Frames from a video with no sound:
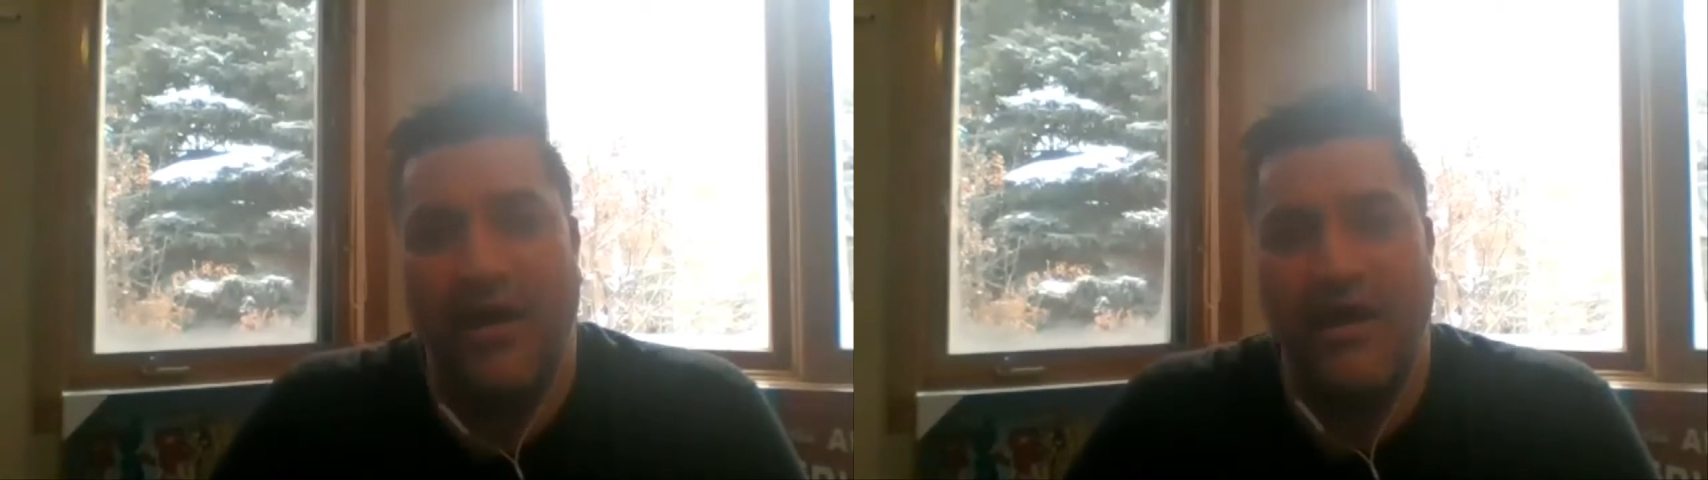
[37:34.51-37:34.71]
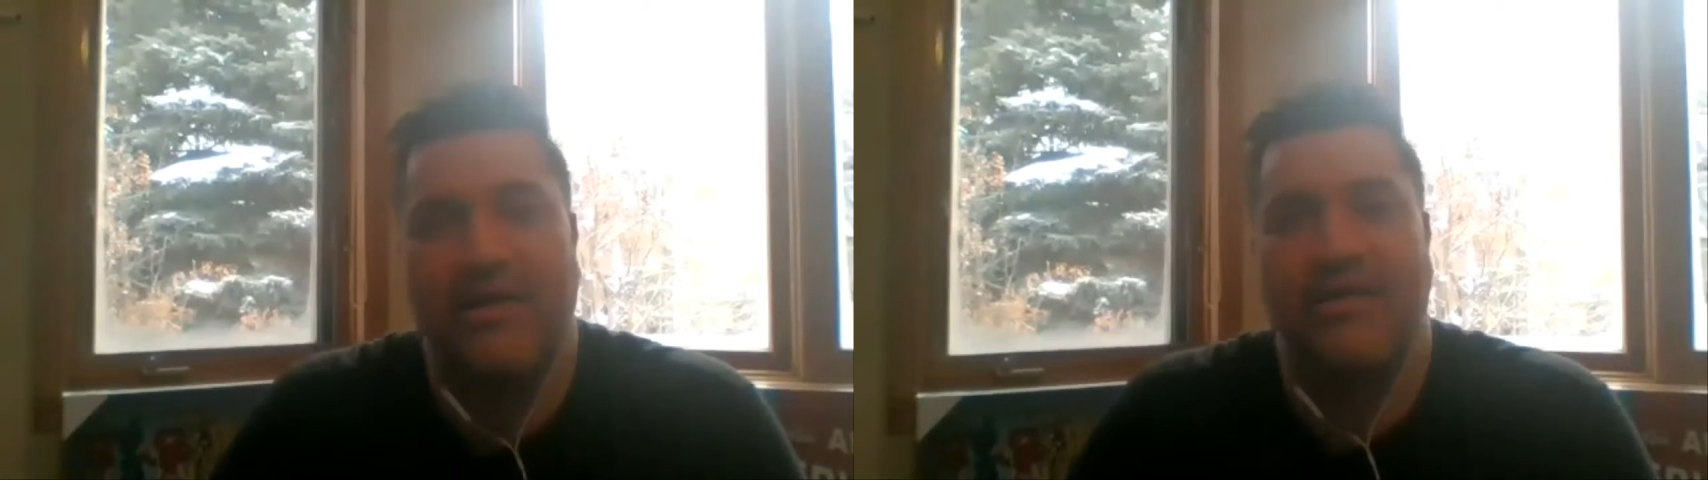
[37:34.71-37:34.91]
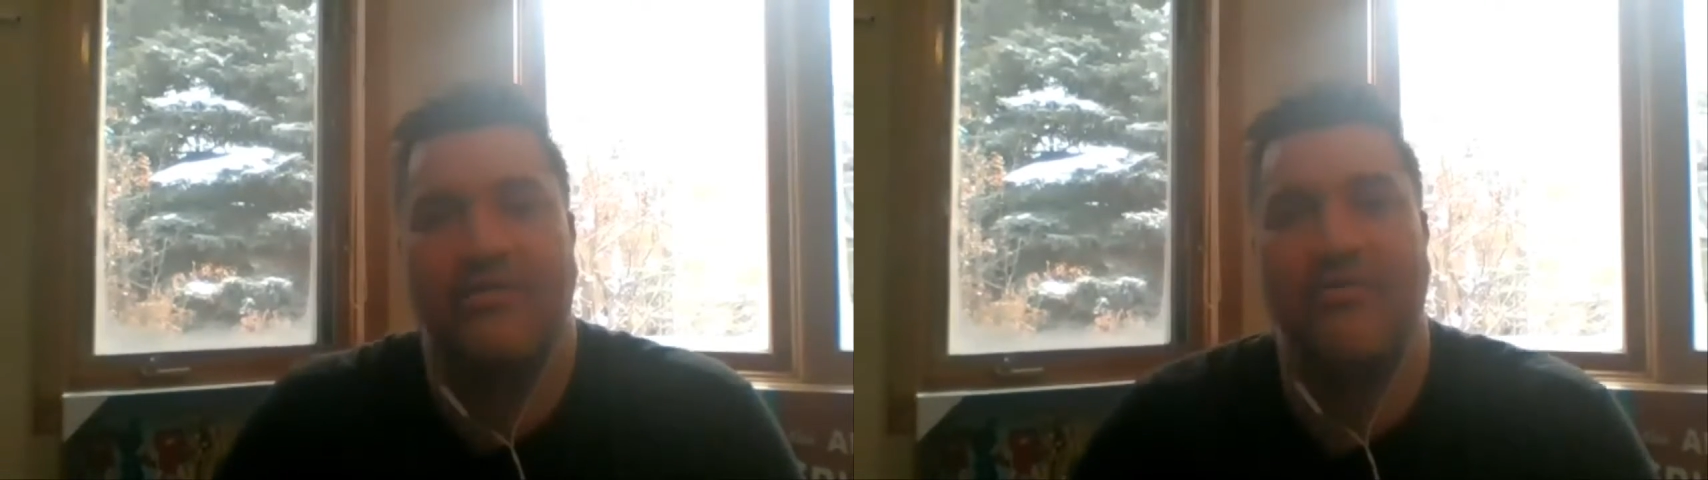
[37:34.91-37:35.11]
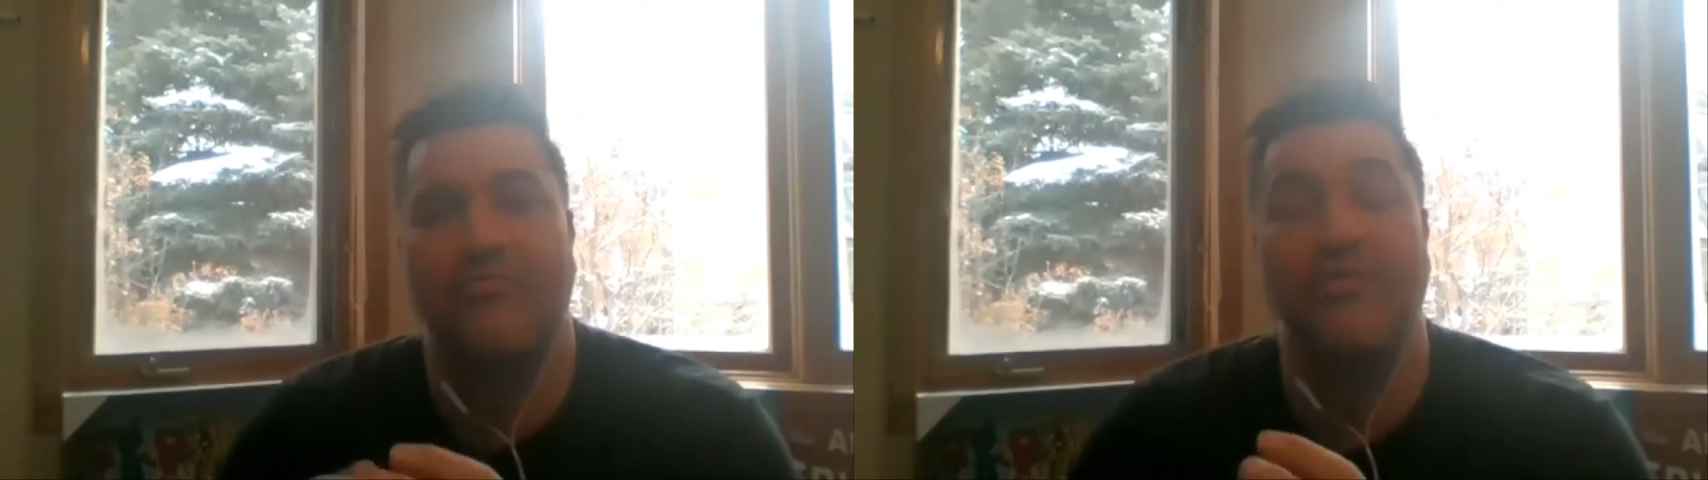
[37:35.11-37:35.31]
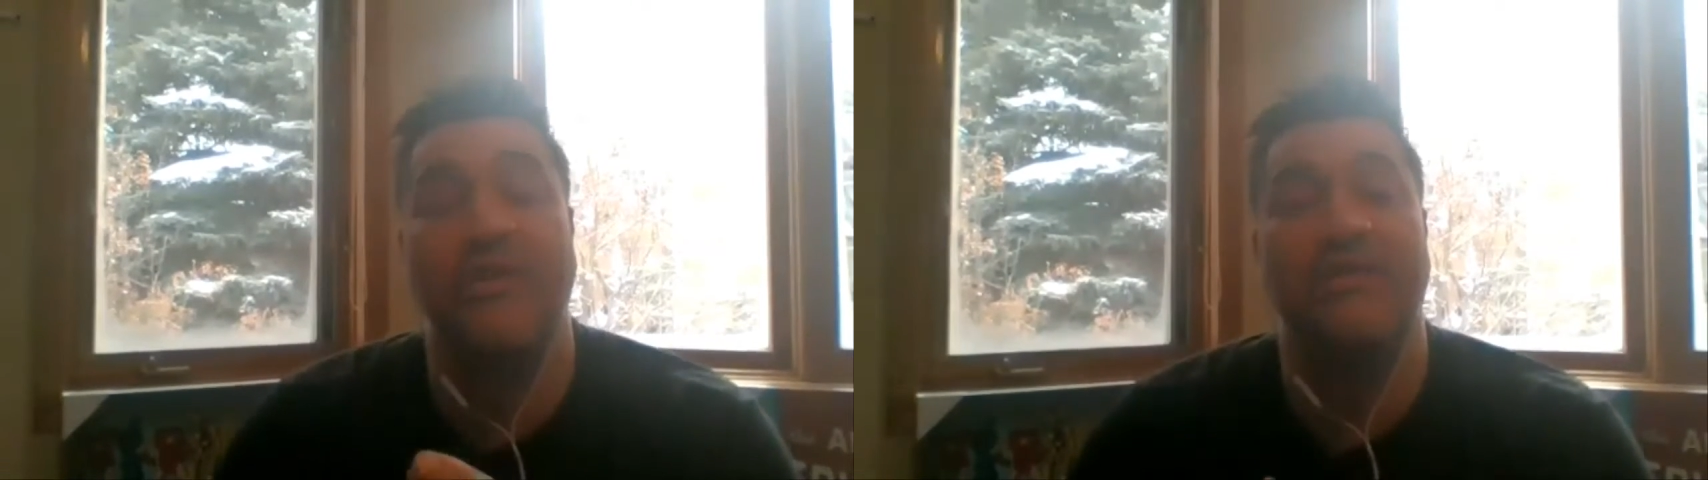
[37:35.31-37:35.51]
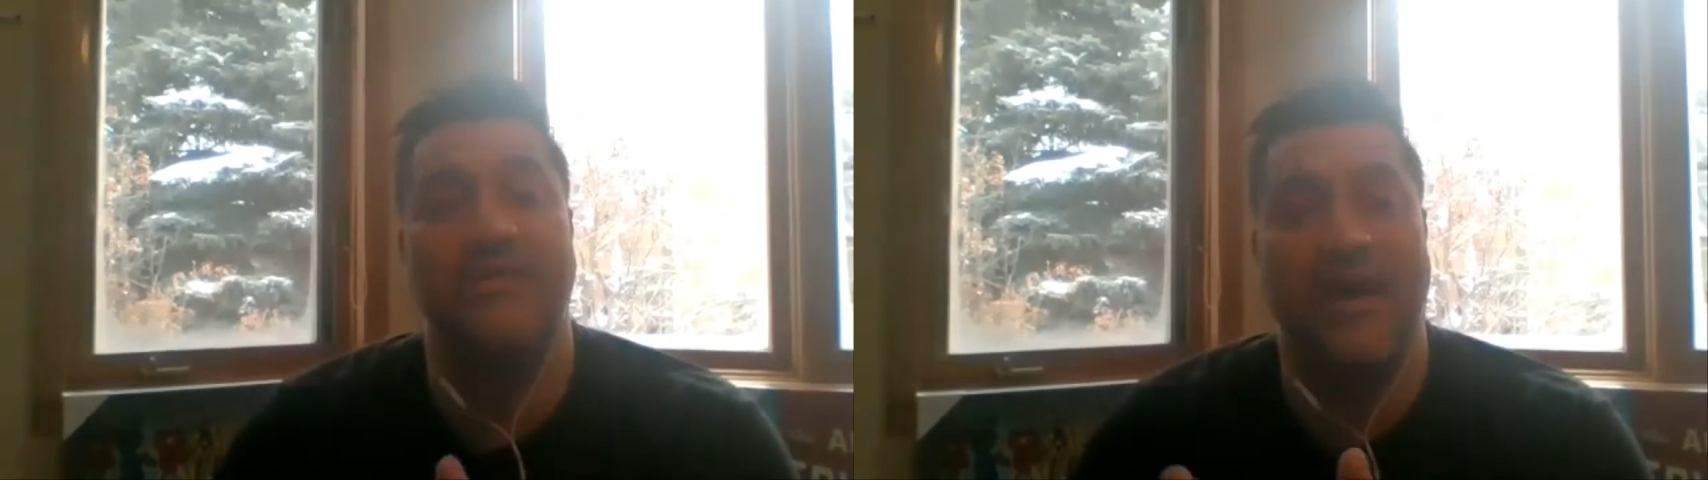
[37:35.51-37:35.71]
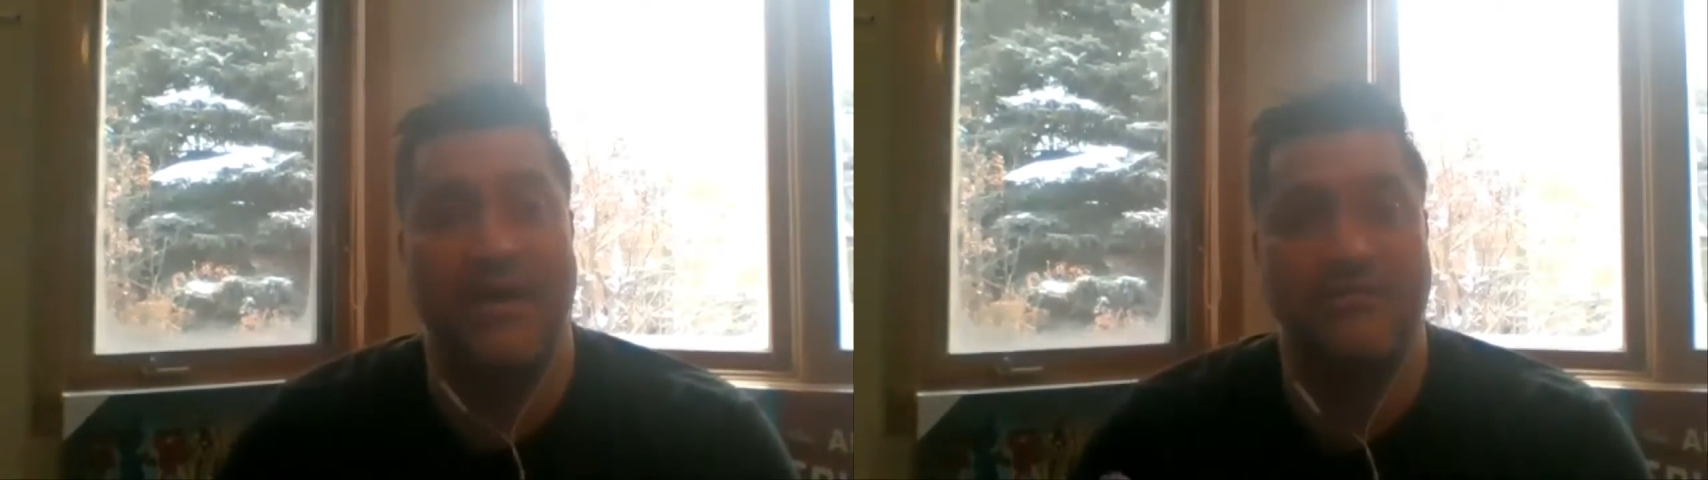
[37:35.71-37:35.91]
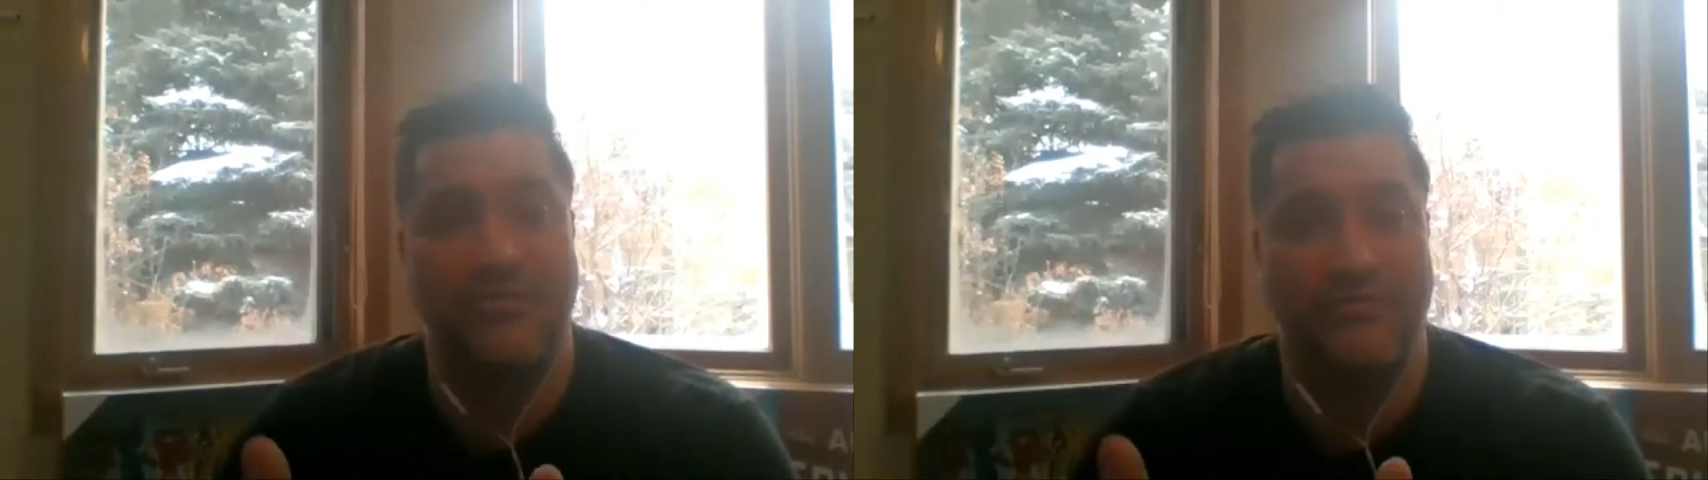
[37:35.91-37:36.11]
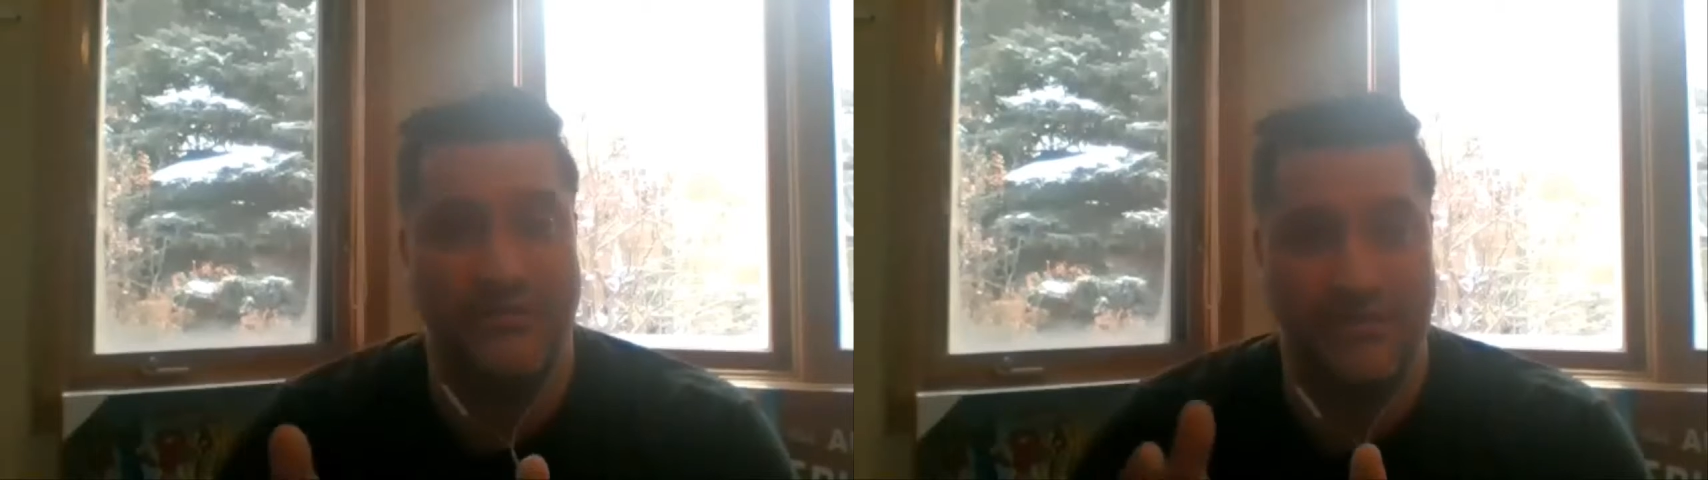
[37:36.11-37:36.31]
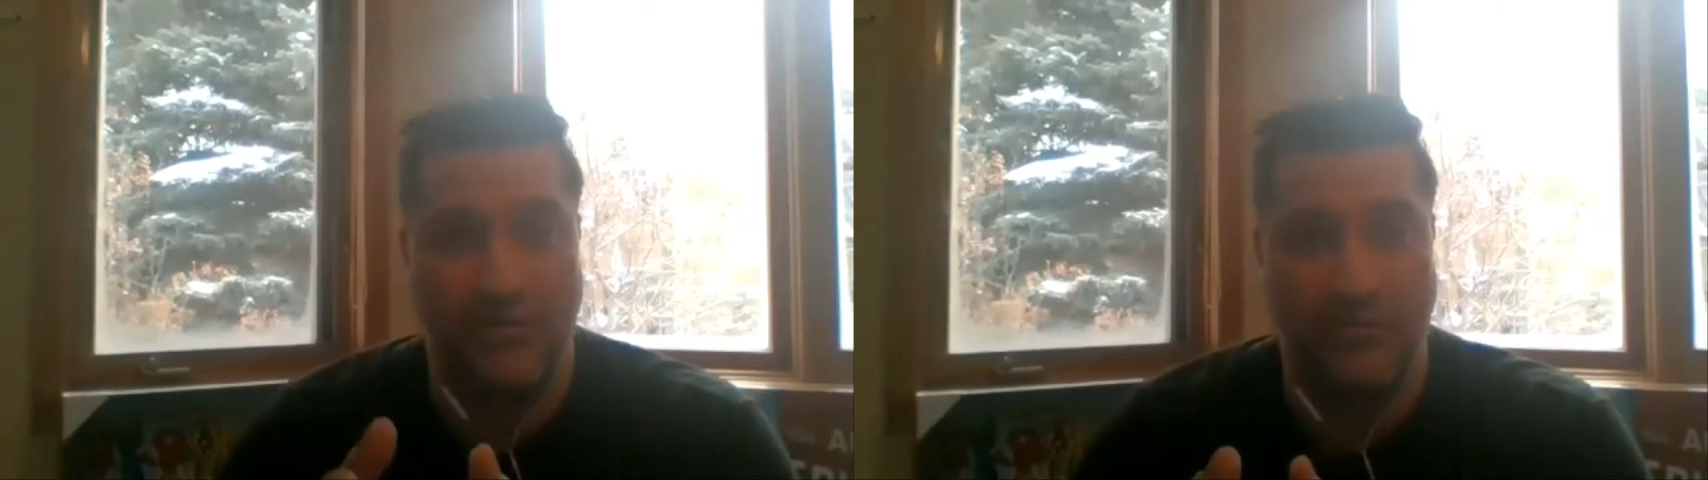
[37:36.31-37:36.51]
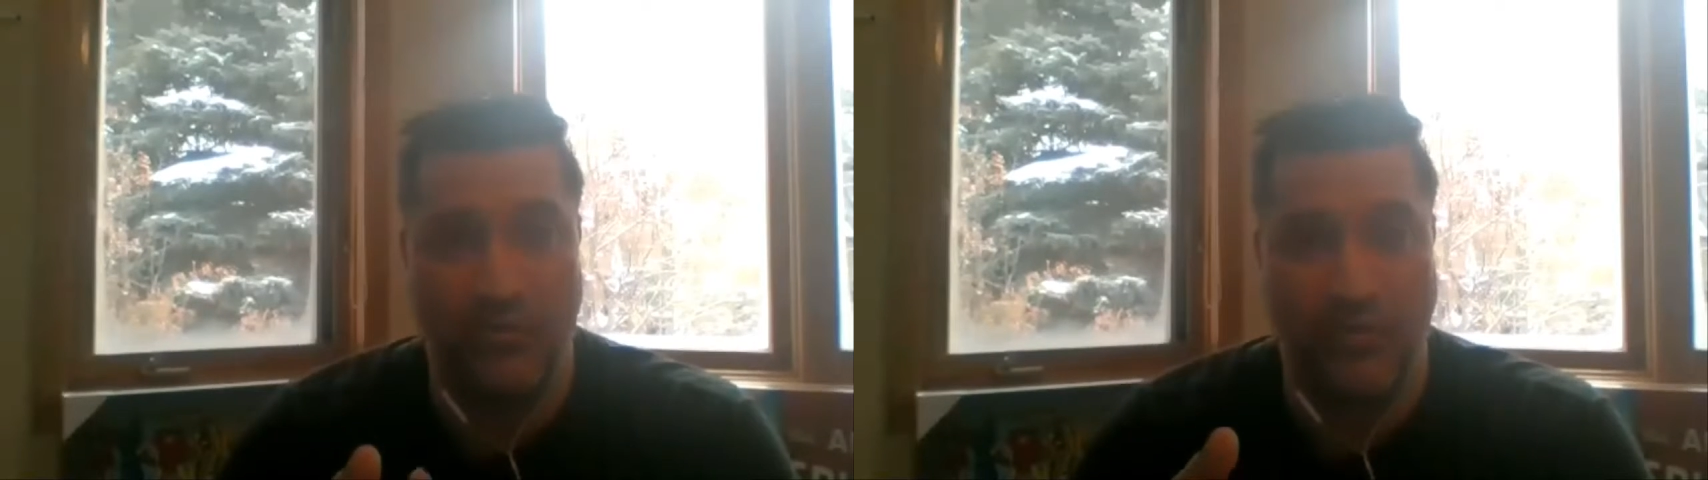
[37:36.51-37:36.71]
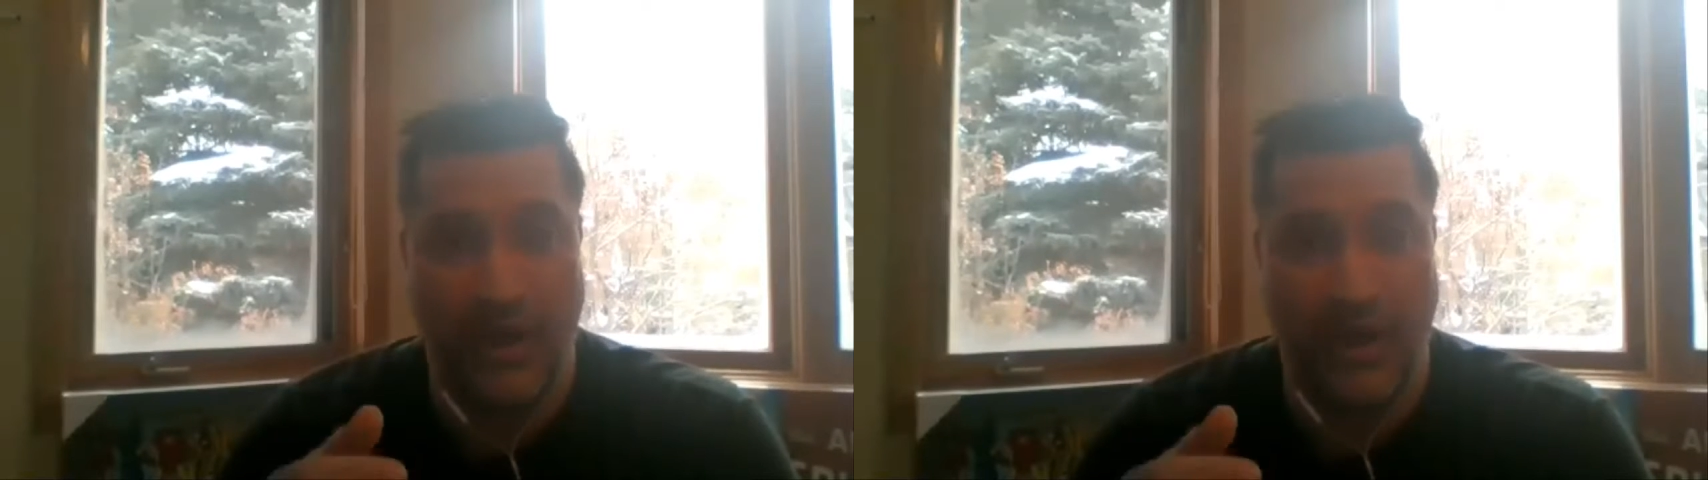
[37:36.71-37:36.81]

I cannot read the actual physical book.